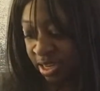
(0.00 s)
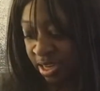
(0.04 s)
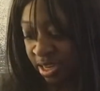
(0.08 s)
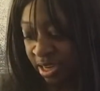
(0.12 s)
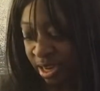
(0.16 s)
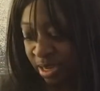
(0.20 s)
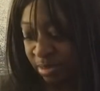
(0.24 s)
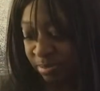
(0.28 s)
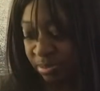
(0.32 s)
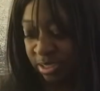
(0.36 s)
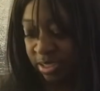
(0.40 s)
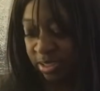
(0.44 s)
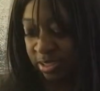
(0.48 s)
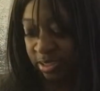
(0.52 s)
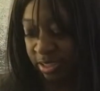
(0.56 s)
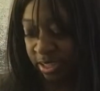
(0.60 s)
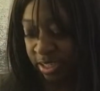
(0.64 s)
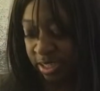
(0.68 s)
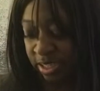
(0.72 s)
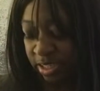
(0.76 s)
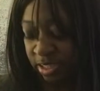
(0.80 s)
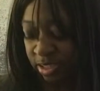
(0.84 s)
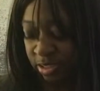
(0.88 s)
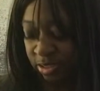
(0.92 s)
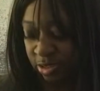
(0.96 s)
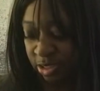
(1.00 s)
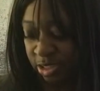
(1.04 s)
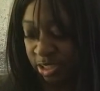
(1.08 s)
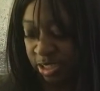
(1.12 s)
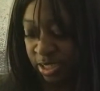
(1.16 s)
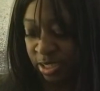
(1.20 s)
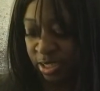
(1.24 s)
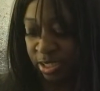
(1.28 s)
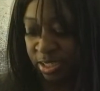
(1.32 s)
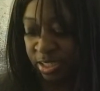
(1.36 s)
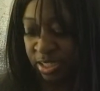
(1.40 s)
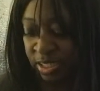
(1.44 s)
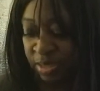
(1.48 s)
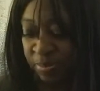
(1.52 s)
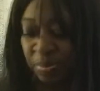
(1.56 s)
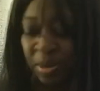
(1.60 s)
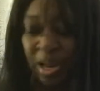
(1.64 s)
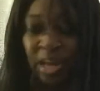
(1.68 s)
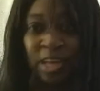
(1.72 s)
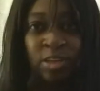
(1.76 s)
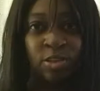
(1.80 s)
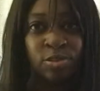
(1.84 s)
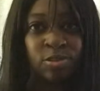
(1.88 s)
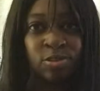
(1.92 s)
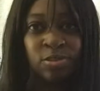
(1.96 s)
I'm still getting used to my
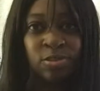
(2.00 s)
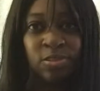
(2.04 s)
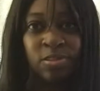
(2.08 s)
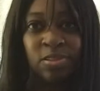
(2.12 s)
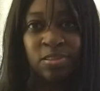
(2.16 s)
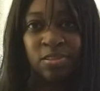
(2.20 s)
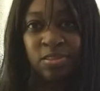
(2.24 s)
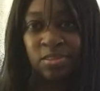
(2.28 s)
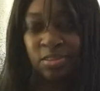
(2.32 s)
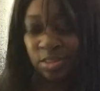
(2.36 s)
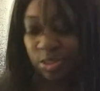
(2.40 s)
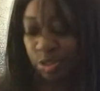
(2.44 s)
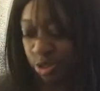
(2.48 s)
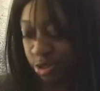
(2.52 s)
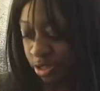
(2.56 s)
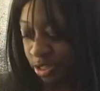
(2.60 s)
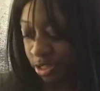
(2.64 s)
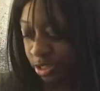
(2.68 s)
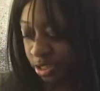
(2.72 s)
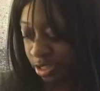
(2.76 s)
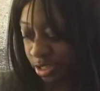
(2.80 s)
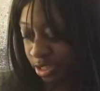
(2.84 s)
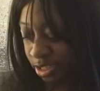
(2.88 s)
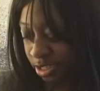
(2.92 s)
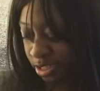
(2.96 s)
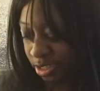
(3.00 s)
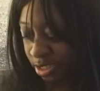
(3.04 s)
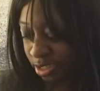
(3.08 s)
little truck.